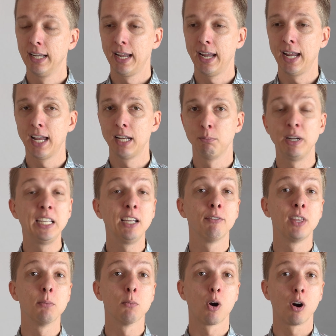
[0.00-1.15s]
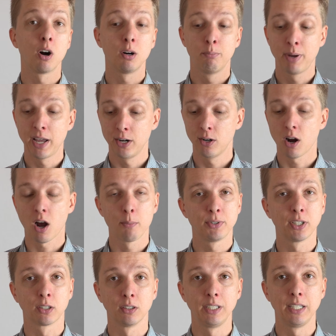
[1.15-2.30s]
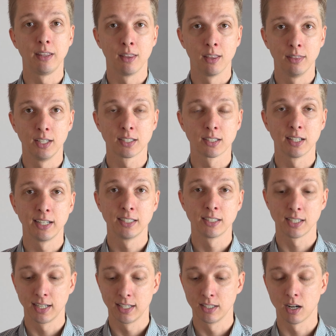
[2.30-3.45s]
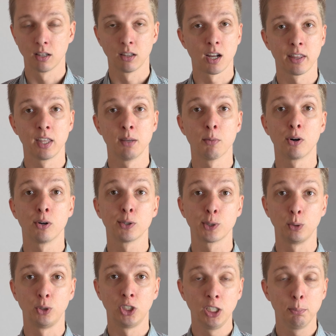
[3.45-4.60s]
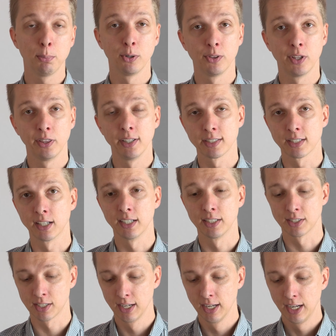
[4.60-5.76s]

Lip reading: And many of them are better optically than this lens, and a lot of them are also cheaper than this lens.